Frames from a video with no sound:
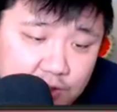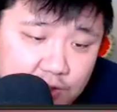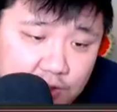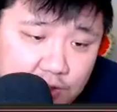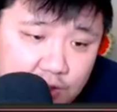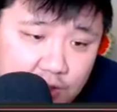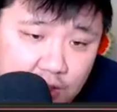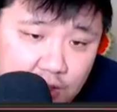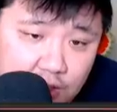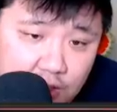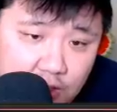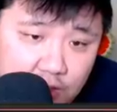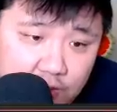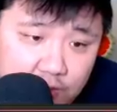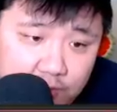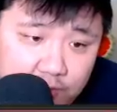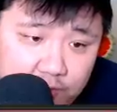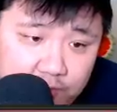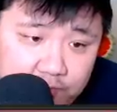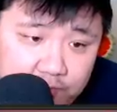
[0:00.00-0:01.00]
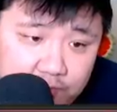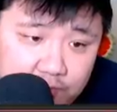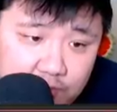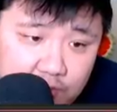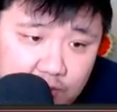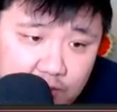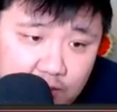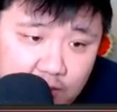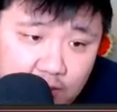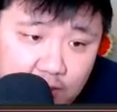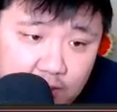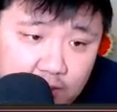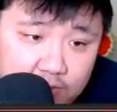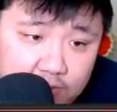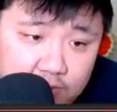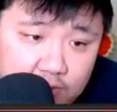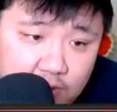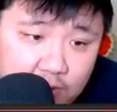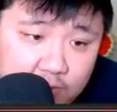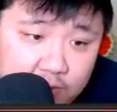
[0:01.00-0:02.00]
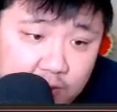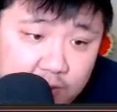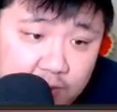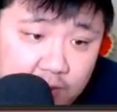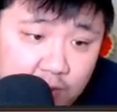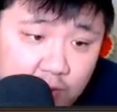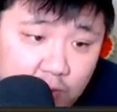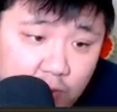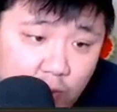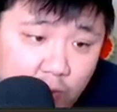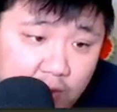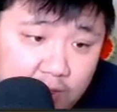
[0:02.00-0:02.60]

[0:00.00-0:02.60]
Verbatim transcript: um and i'm, I'm like way